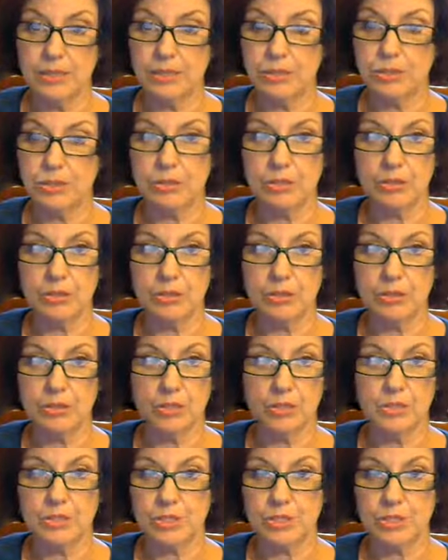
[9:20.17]
Your
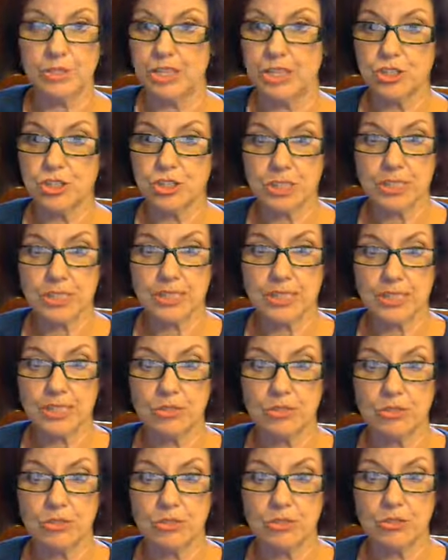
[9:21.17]
observation
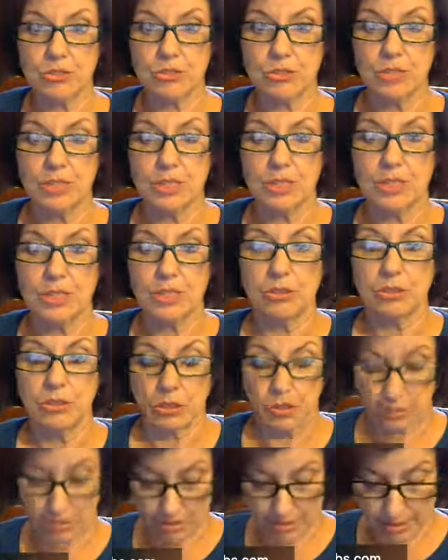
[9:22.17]
skills, you're
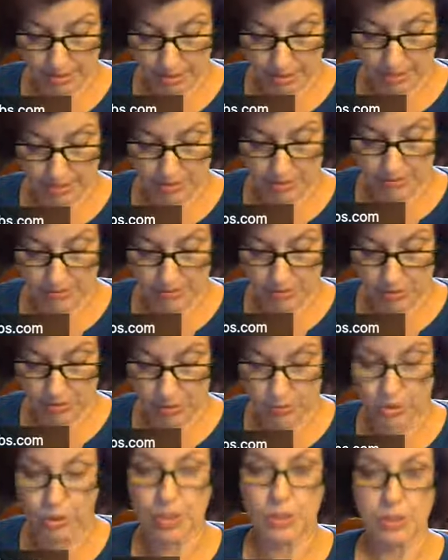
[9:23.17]

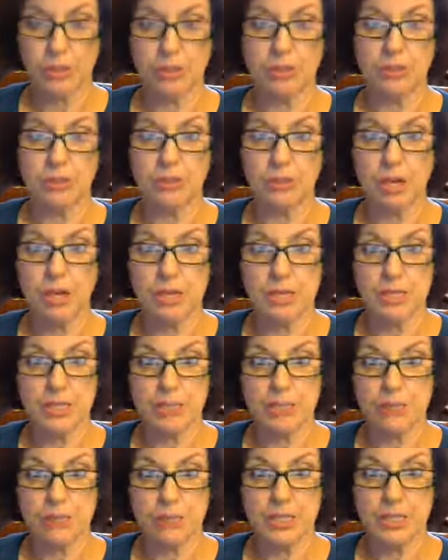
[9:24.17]
working with a lot of
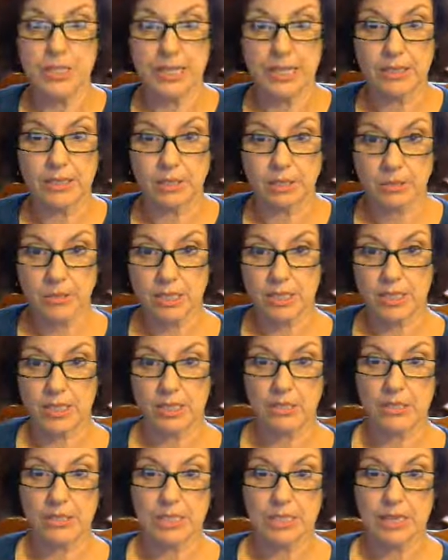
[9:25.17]
different technical
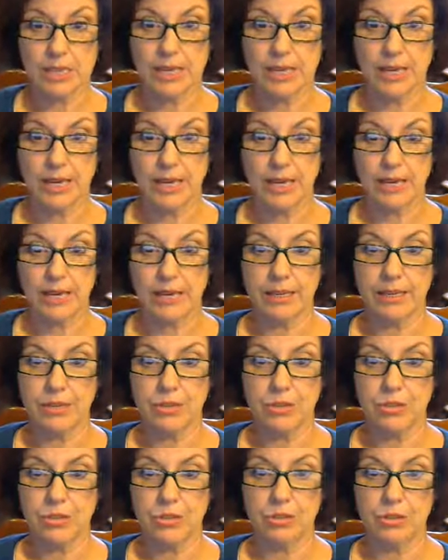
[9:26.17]
skills,
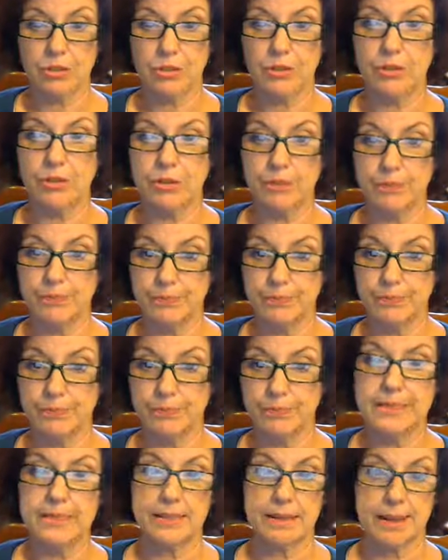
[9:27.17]
and you are a
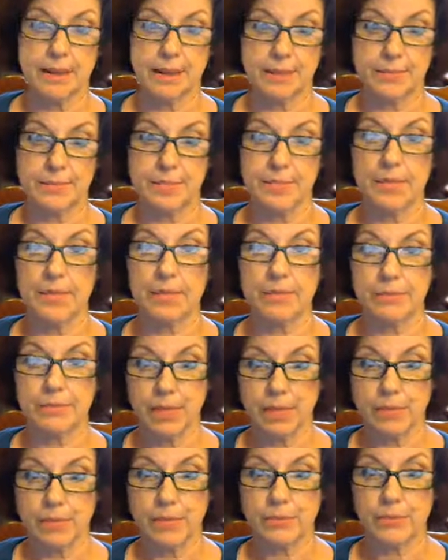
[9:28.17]
big time
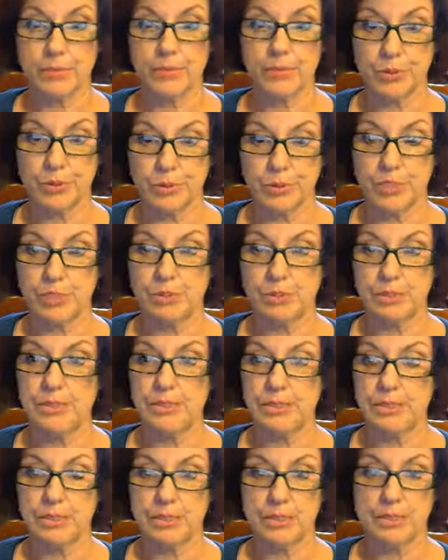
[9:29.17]
management person
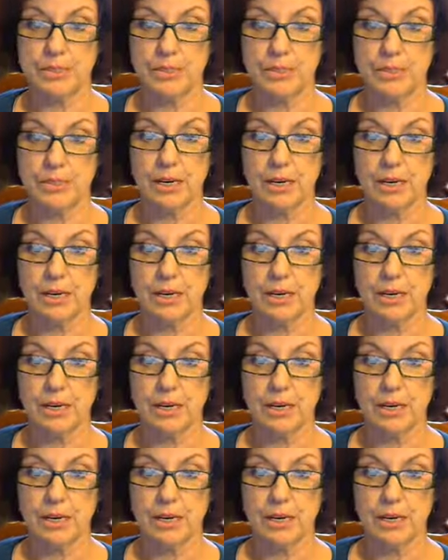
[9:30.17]
because